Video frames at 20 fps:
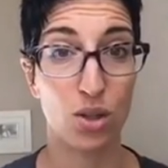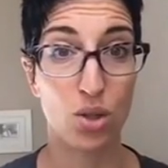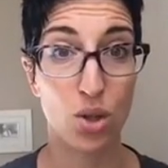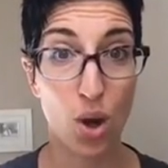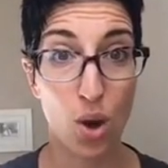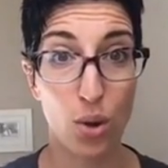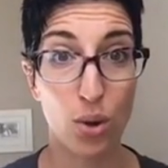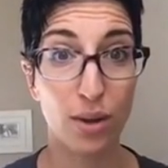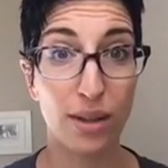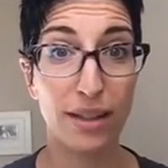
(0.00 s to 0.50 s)

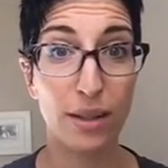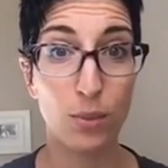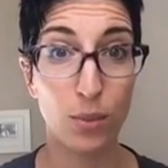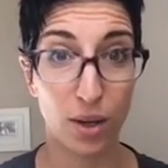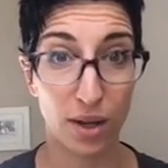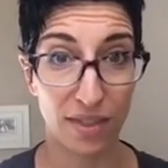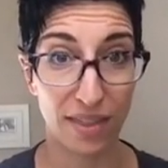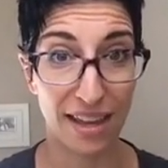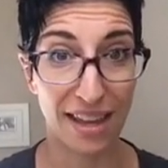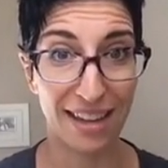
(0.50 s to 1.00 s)
Totally
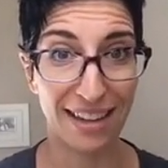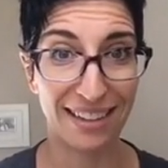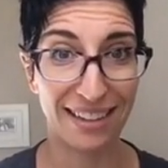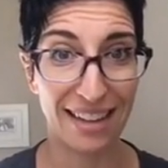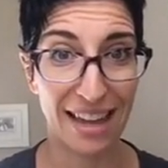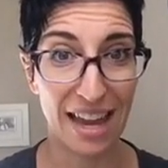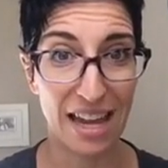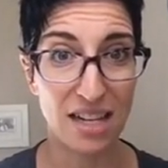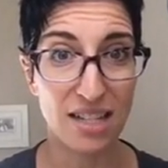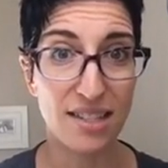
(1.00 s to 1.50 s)
worth it.
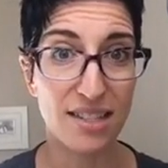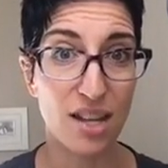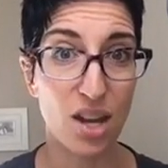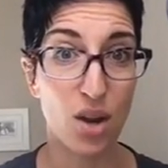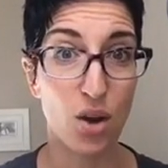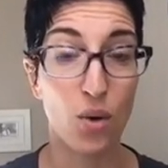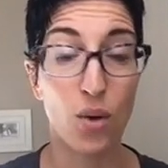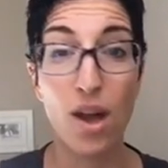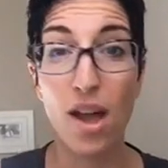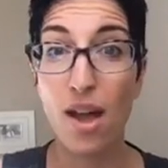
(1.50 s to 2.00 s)
Okay,
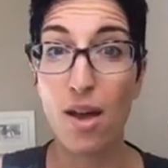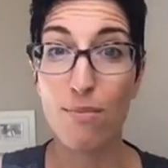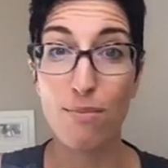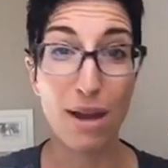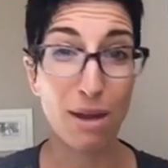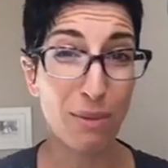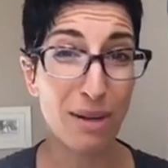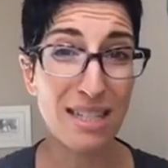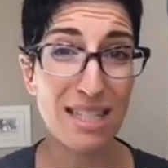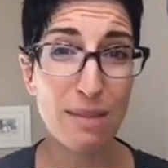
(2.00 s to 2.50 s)
so my
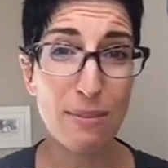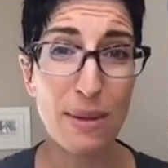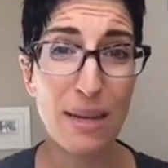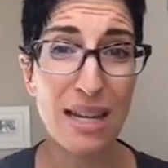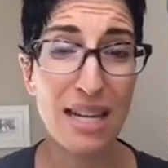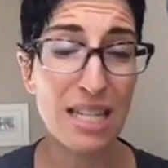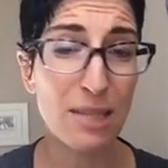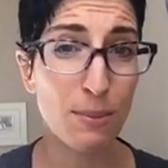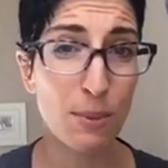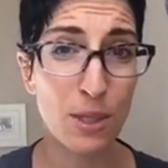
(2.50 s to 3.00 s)
recipe
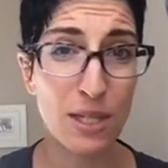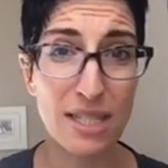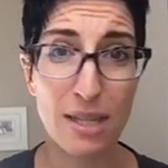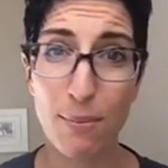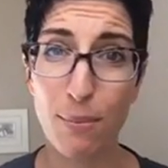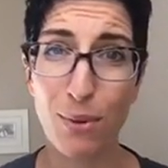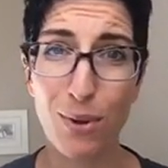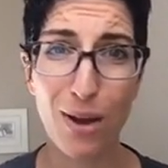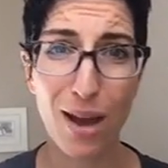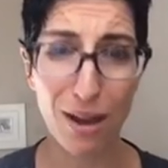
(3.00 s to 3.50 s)
is pretty
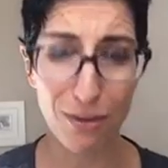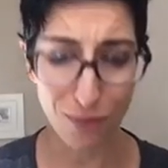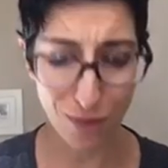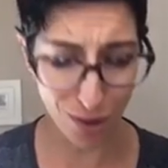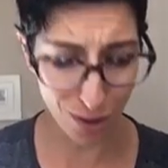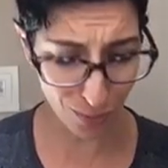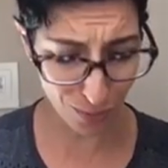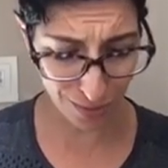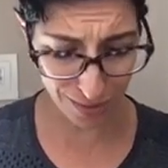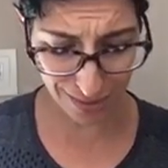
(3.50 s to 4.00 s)
simple. I
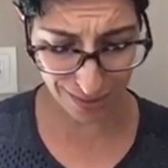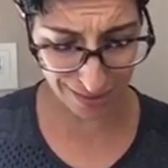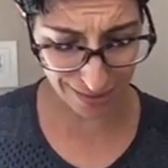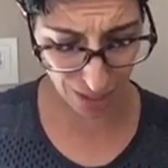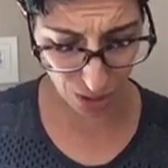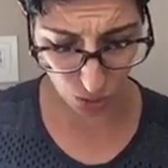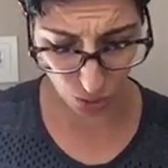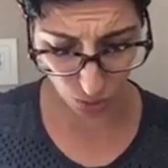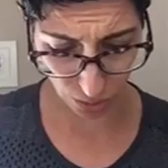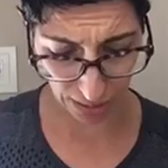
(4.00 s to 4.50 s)
follow this
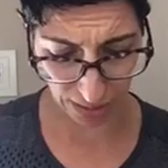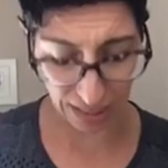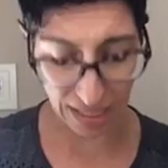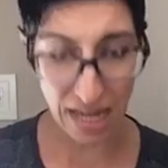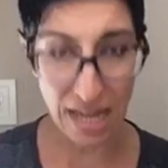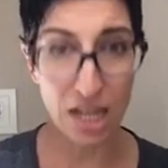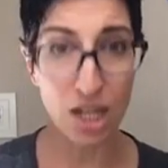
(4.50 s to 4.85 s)
essentially.